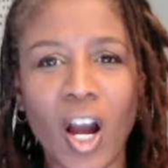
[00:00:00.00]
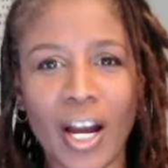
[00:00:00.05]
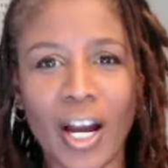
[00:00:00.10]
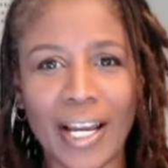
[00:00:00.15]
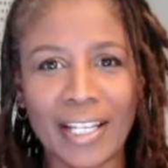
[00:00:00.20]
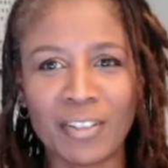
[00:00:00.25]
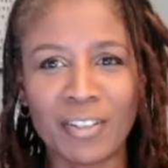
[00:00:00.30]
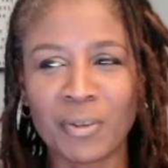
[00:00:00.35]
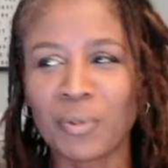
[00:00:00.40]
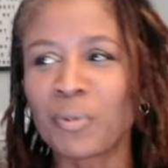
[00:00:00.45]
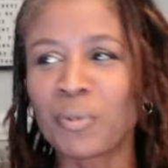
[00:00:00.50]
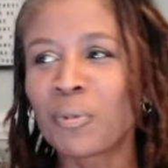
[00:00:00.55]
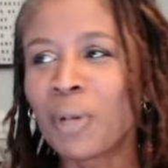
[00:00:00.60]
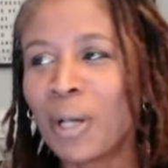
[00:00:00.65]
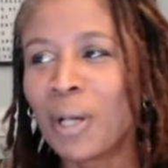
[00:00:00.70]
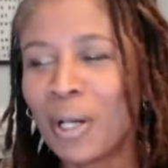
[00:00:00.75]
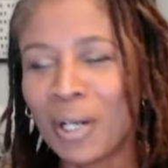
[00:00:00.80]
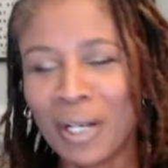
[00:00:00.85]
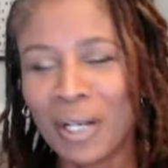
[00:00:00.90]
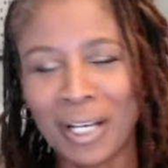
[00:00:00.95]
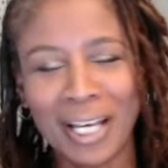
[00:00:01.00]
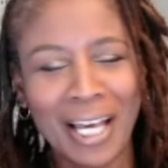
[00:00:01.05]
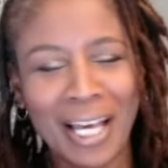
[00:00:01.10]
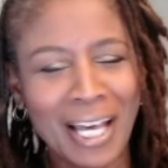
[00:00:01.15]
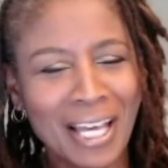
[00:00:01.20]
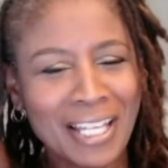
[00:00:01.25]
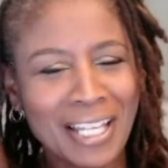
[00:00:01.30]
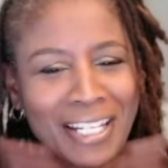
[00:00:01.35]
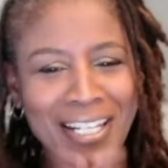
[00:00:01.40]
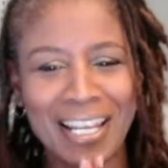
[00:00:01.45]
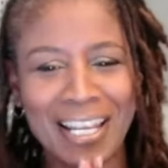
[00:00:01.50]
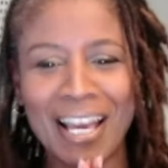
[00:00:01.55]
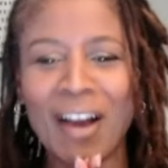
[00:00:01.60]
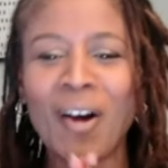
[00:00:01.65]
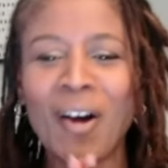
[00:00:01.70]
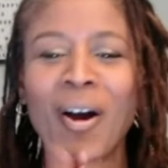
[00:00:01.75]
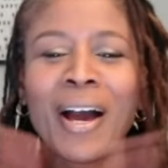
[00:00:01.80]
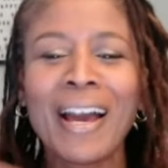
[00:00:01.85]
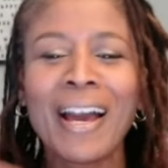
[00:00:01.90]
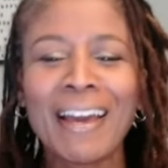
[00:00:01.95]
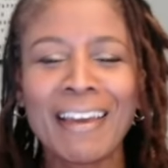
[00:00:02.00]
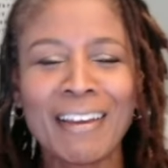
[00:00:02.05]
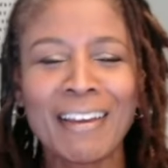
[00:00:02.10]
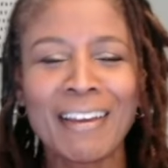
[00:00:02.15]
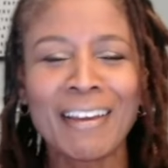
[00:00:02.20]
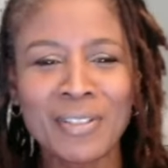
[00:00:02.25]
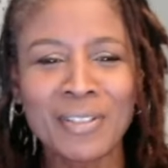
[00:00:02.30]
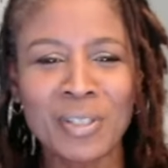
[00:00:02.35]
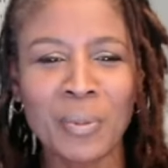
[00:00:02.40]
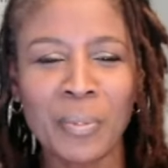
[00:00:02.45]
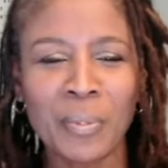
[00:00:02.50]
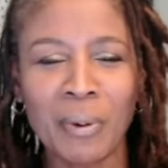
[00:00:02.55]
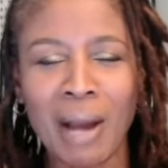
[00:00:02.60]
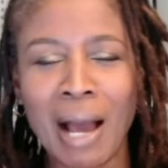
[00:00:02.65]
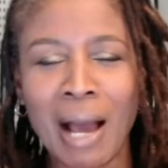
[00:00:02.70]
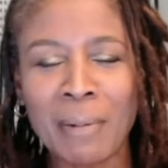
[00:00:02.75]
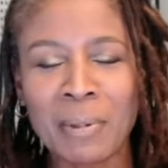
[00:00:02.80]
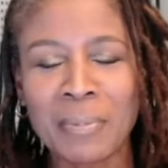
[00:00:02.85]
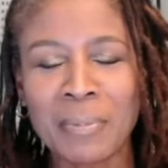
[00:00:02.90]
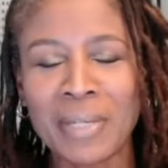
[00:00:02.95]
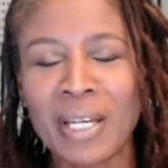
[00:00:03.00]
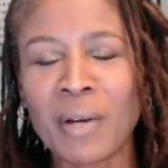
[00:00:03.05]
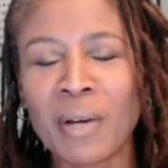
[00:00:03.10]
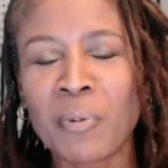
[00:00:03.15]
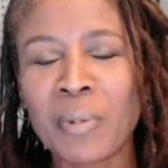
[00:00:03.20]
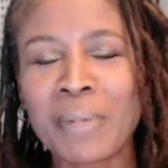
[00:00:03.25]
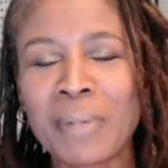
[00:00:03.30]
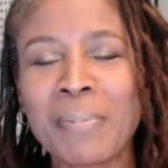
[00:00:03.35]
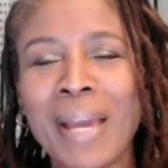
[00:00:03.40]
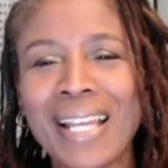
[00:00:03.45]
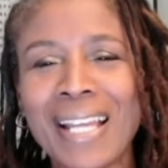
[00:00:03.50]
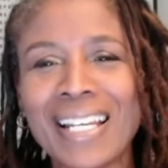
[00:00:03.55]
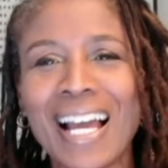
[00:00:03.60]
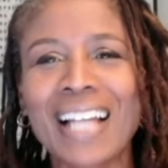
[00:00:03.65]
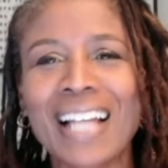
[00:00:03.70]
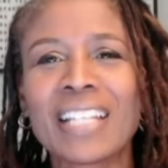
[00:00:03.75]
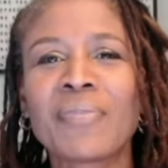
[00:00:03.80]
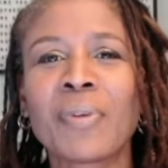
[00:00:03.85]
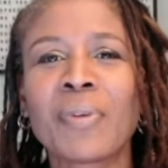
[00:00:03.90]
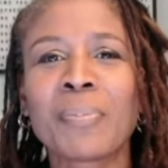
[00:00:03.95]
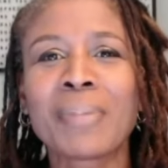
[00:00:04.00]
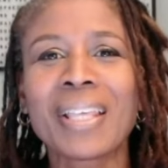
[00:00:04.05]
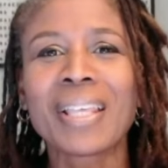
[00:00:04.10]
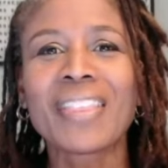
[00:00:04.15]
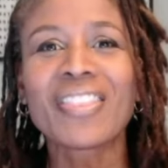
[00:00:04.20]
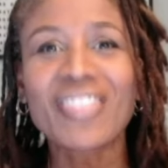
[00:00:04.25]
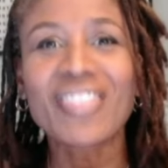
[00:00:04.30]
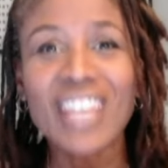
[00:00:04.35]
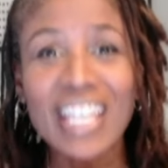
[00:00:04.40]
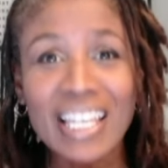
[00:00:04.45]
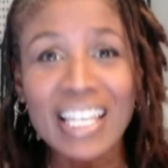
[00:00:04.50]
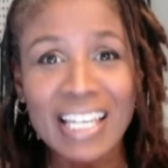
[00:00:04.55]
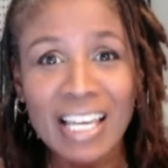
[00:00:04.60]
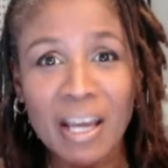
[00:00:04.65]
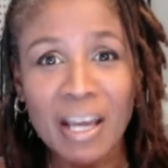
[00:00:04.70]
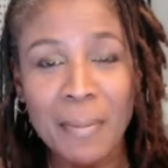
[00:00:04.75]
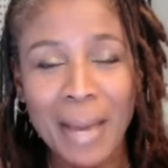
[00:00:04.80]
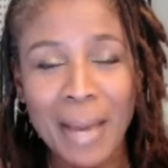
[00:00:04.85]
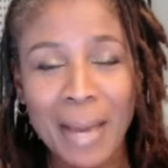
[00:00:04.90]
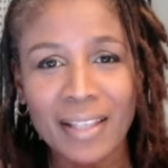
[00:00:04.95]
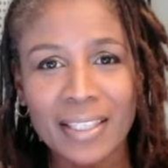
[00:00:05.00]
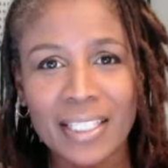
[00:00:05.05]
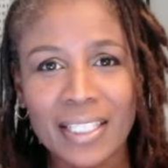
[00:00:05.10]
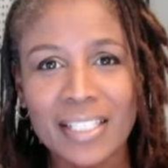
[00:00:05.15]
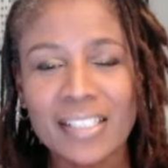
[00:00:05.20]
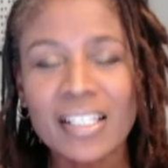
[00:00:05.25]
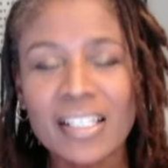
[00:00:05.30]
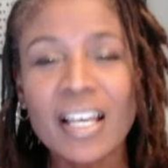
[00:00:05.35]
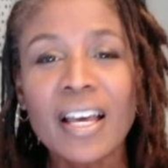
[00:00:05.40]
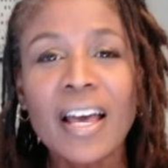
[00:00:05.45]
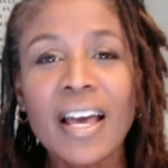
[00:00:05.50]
All right. Now, here's a problem here. We may not even be thinking about this.